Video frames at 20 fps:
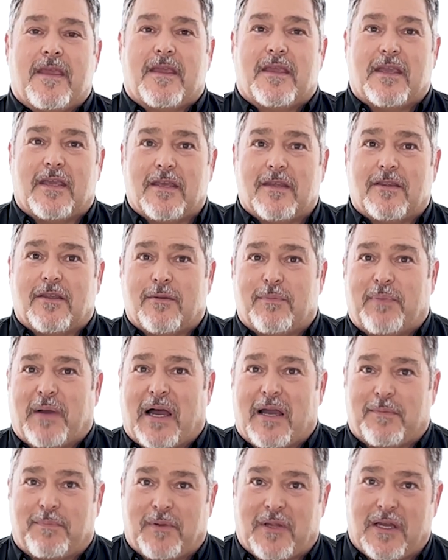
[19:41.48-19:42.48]
in their
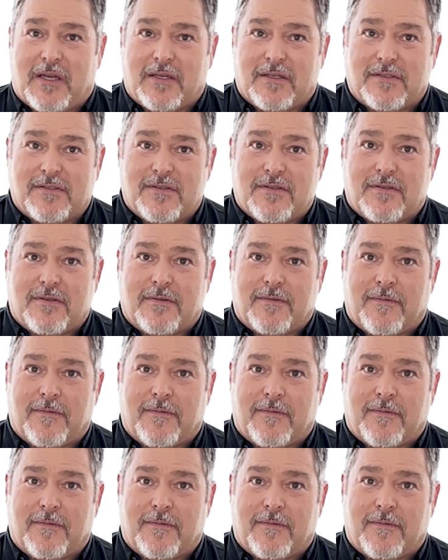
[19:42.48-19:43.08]
pipelines.